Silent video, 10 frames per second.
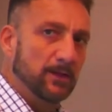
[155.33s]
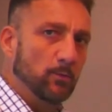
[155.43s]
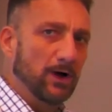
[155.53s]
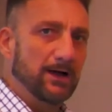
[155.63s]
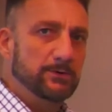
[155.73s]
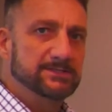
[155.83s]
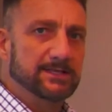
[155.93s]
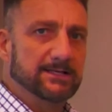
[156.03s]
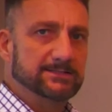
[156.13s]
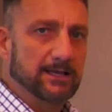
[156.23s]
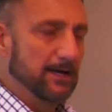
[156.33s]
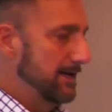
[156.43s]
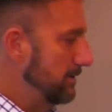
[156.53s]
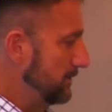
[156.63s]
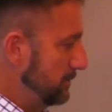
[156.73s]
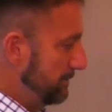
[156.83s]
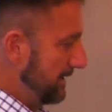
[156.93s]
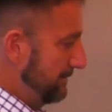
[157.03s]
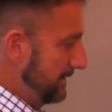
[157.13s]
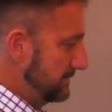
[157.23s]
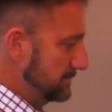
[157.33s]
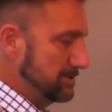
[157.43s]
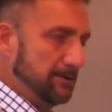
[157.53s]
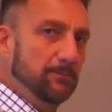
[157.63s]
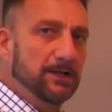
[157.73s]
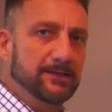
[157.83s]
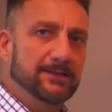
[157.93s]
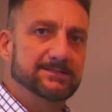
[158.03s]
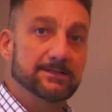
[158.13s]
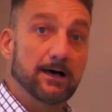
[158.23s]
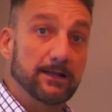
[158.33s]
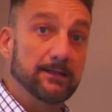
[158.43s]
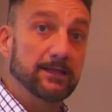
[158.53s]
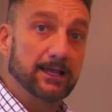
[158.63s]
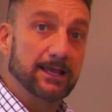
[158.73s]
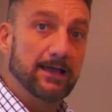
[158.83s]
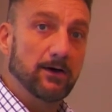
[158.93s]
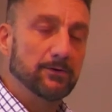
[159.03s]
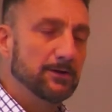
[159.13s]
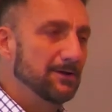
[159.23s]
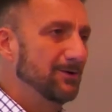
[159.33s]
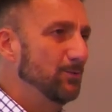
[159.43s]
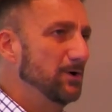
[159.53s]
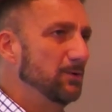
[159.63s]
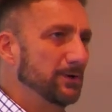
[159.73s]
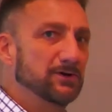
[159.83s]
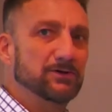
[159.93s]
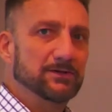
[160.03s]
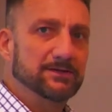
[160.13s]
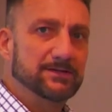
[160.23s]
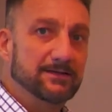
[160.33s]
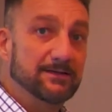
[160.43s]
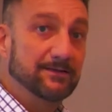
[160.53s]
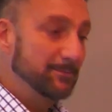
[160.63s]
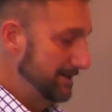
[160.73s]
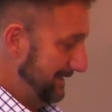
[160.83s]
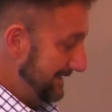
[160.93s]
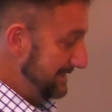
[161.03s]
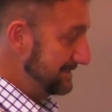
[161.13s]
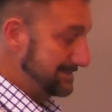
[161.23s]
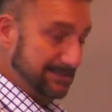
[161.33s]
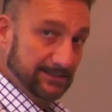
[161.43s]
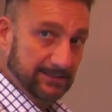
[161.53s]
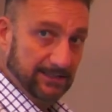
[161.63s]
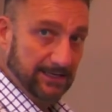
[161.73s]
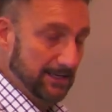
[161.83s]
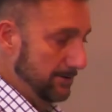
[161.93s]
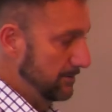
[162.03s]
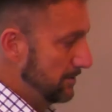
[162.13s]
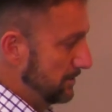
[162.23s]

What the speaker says: Well, how is that, Scott? How could you pay me interest on money that's not in the account? Well, we couldn't. The money is still in the account.